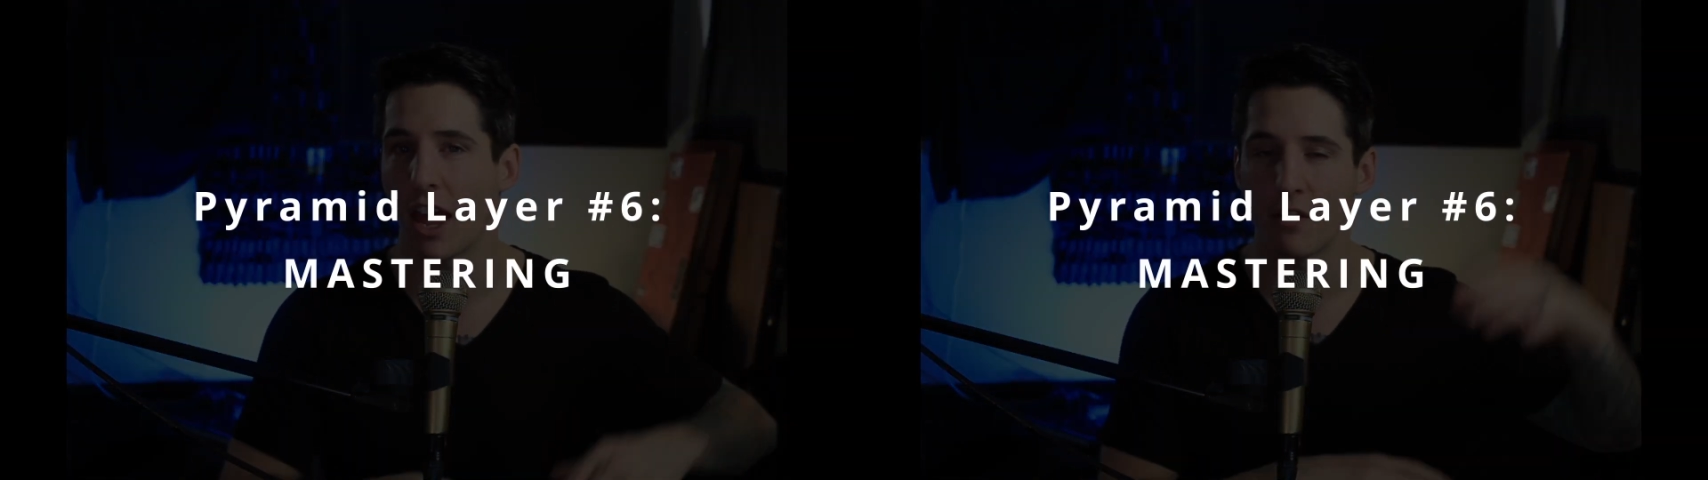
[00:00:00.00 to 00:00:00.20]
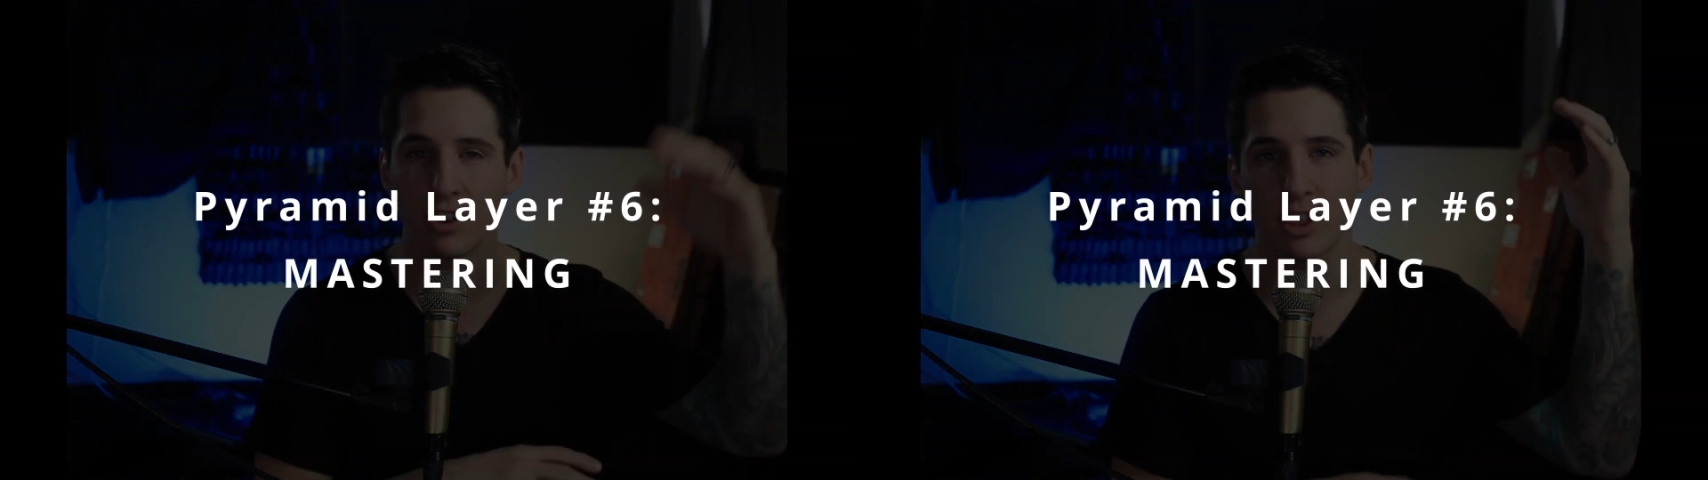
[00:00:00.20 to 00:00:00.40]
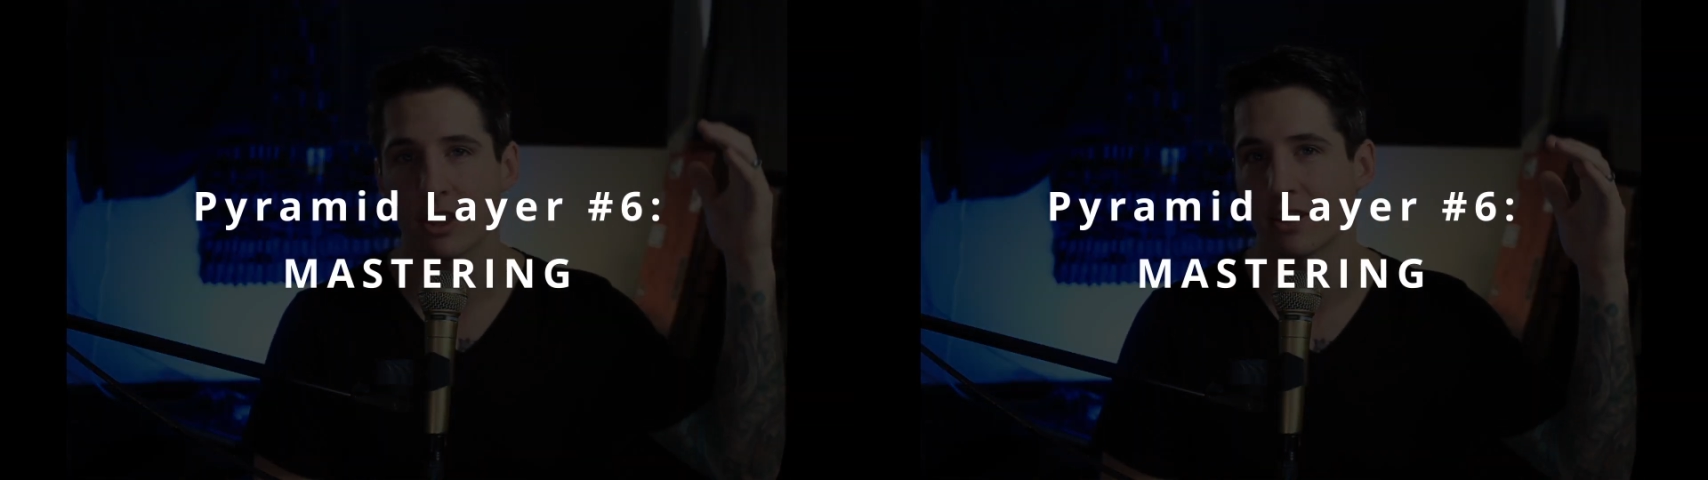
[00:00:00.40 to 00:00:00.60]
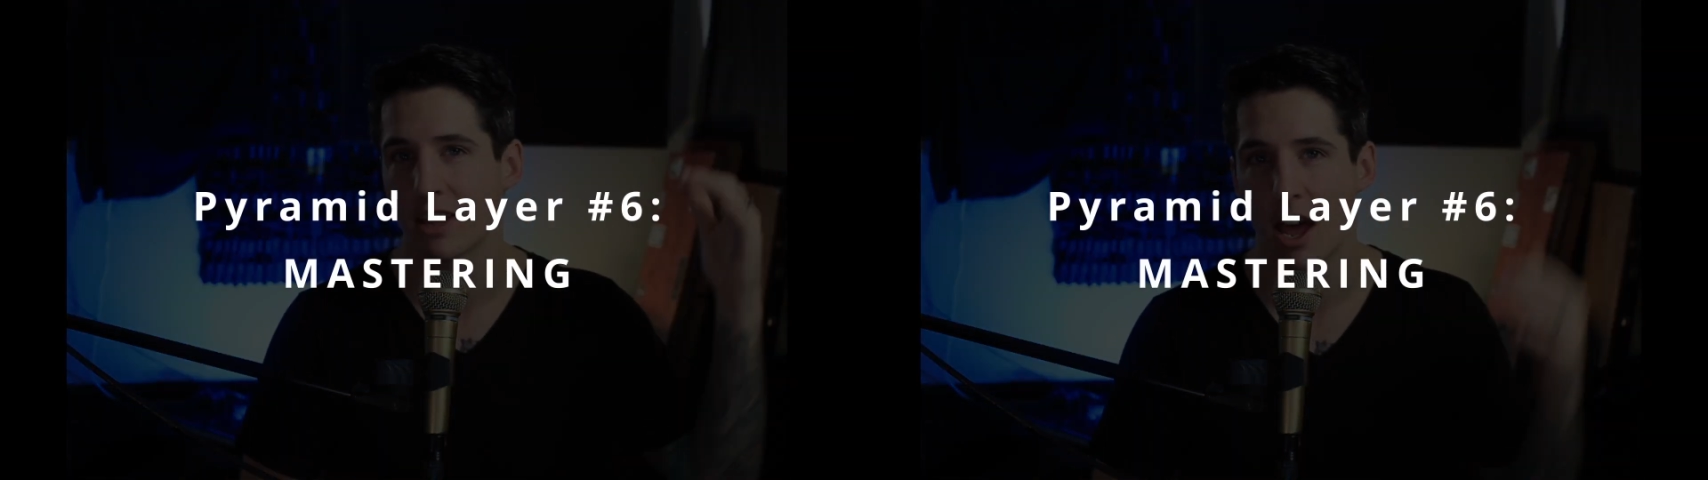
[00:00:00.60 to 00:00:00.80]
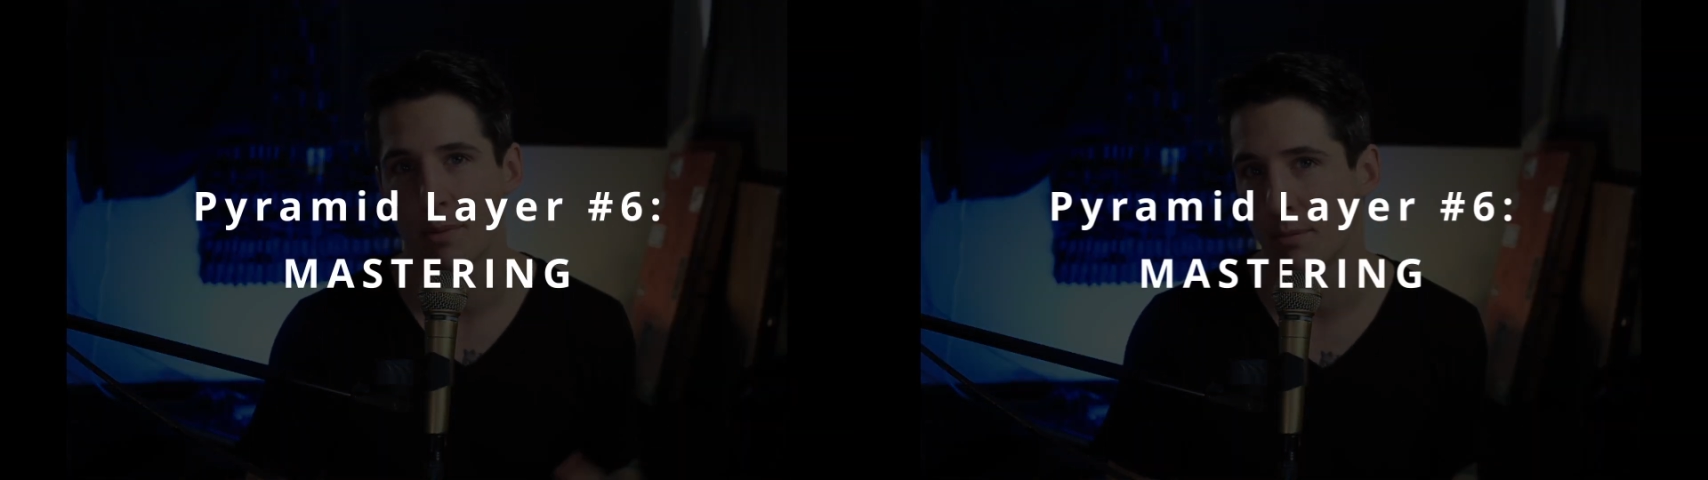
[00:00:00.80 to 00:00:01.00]
everything that's
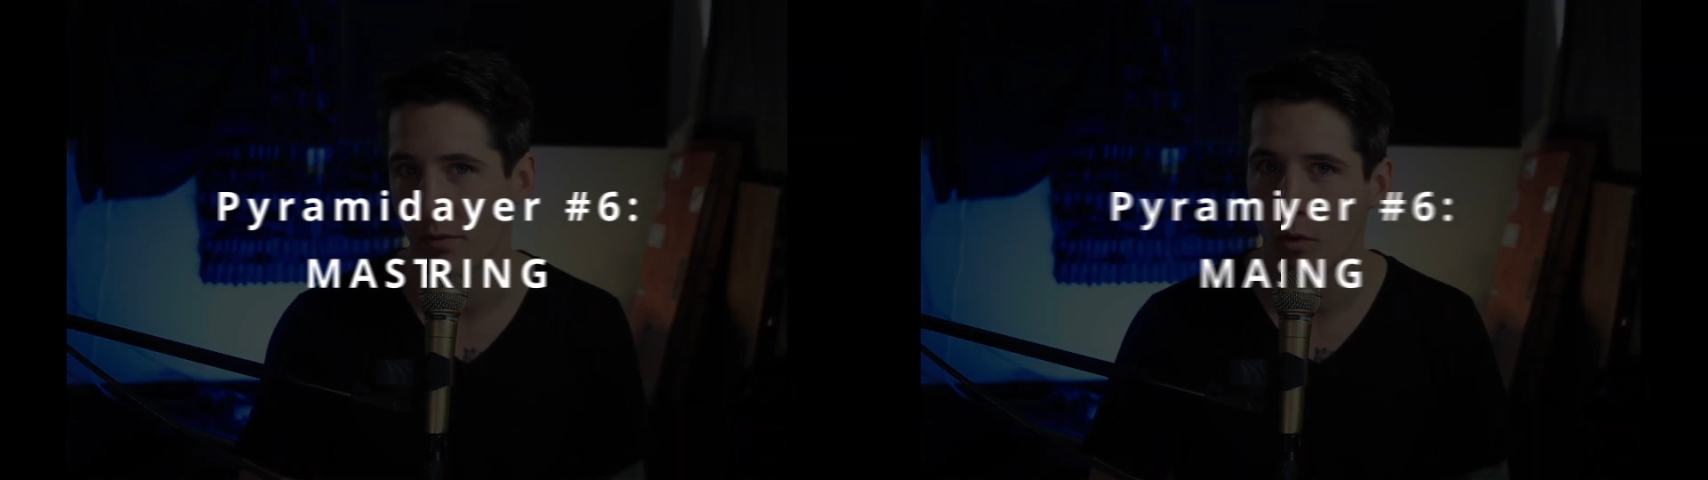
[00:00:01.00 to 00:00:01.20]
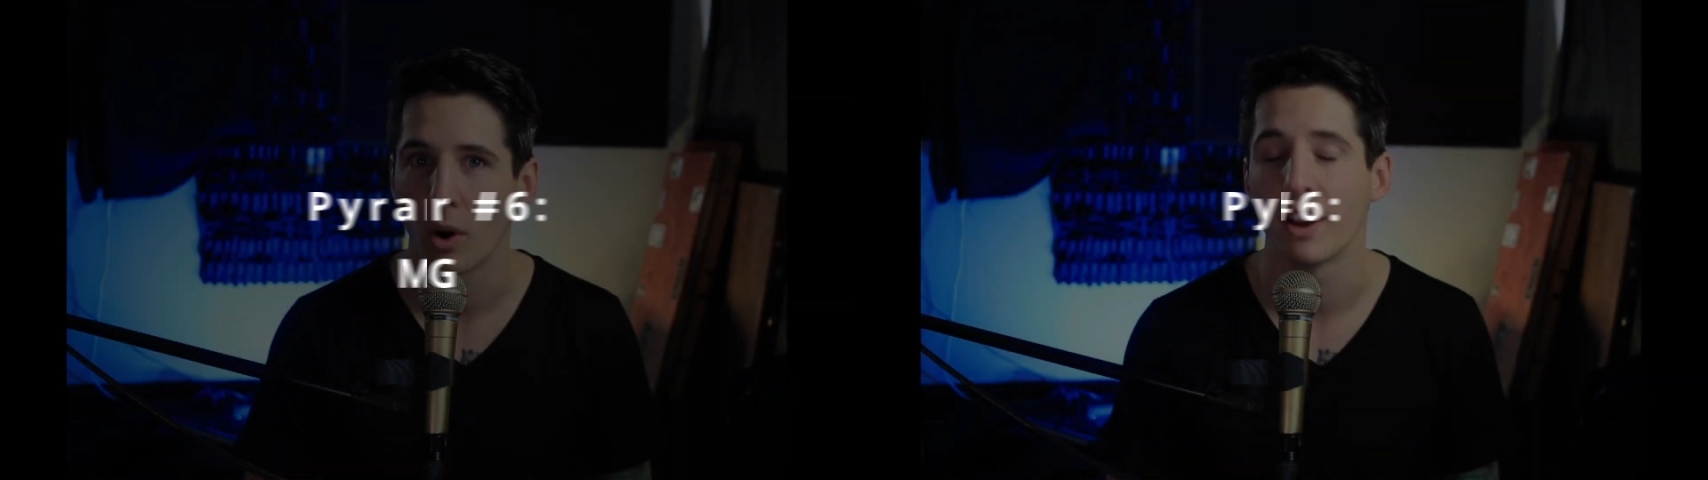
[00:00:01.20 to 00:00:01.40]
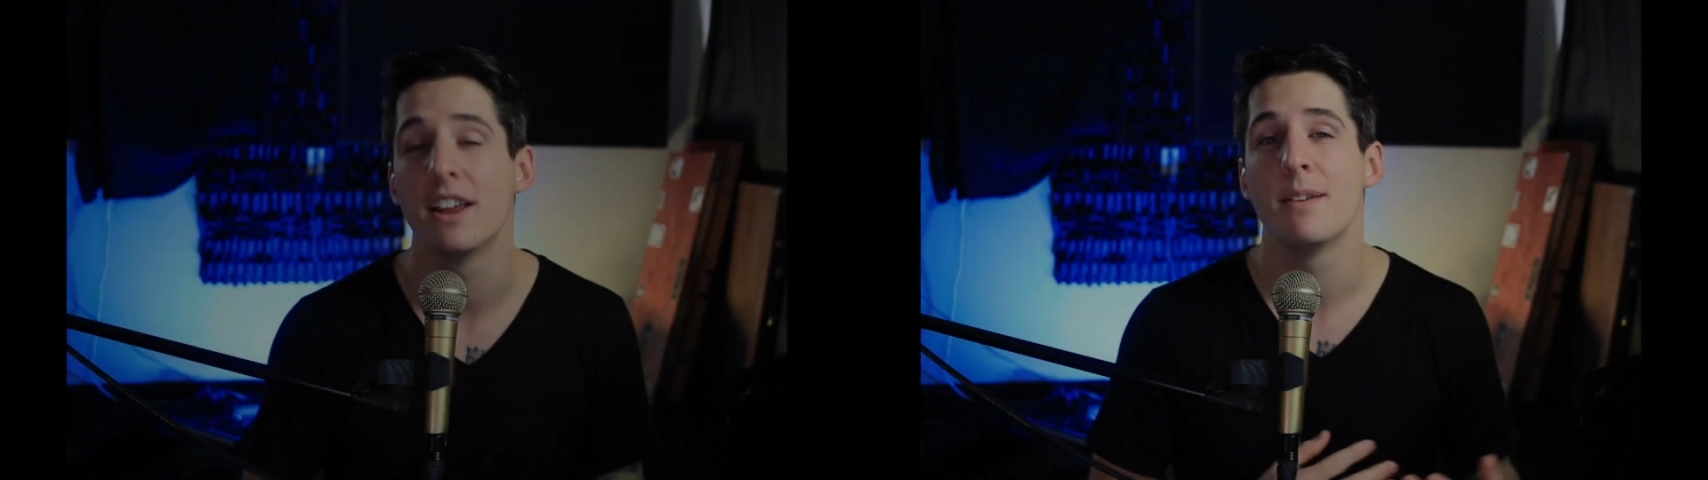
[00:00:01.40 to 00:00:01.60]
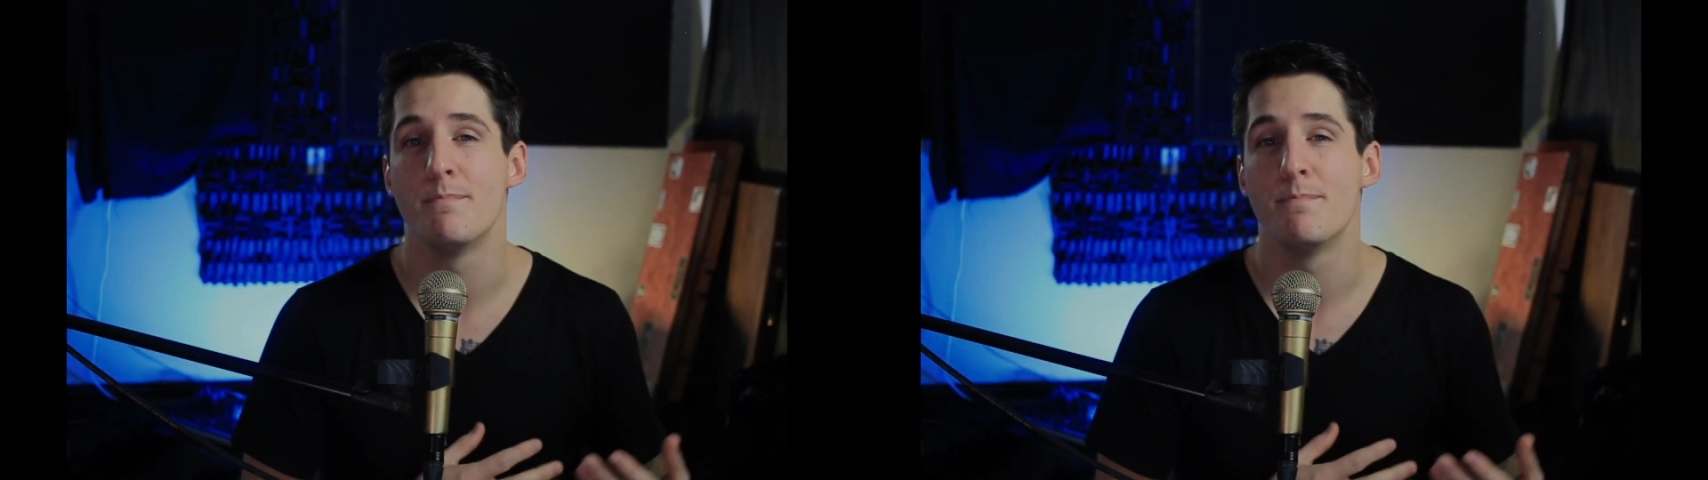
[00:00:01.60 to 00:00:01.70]
happened before it.